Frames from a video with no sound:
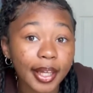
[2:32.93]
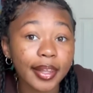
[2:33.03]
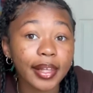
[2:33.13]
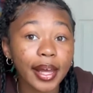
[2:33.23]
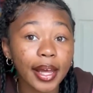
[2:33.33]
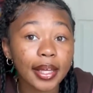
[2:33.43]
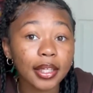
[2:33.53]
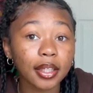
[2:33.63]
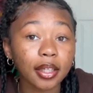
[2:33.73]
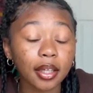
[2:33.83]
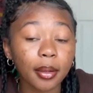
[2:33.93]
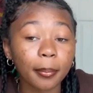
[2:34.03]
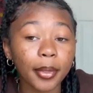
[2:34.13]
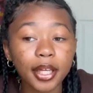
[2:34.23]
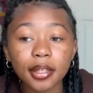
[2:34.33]
that
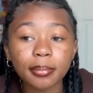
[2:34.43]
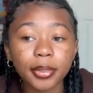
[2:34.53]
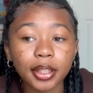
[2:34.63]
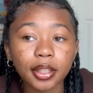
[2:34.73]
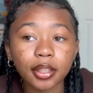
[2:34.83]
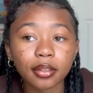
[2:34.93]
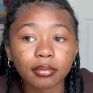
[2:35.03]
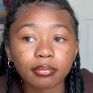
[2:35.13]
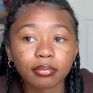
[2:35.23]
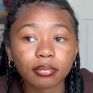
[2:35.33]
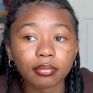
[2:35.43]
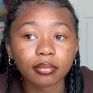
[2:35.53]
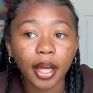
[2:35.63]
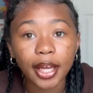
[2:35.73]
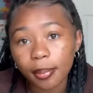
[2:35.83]
made me
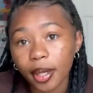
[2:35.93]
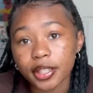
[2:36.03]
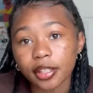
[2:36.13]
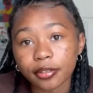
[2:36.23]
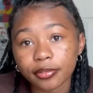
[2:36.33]
hate myself,